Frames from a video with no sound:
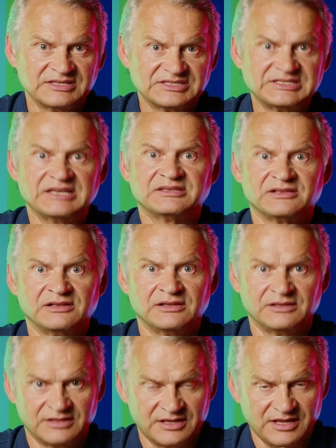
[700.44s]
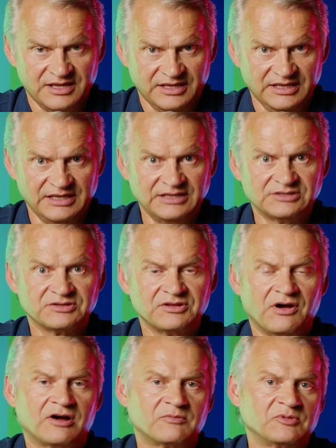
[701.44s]
settle into the
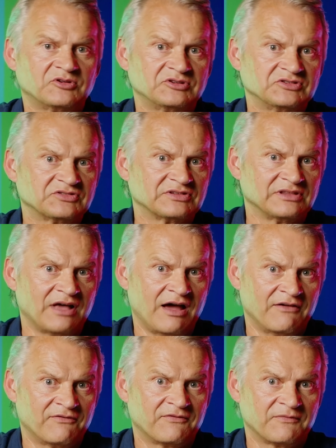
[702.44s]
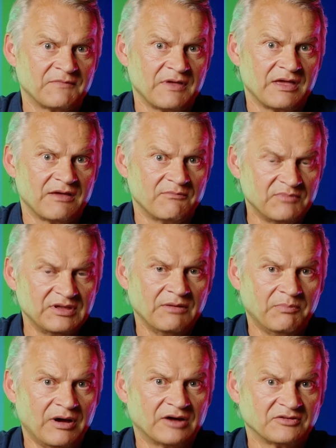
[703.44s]
harmonious life, be a
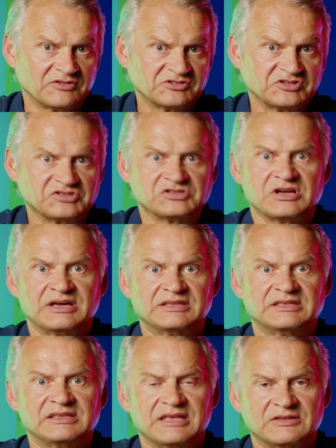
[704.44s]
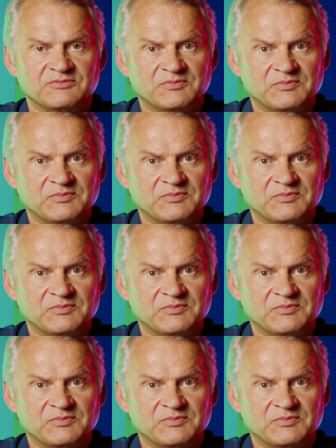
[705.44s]
part of the society that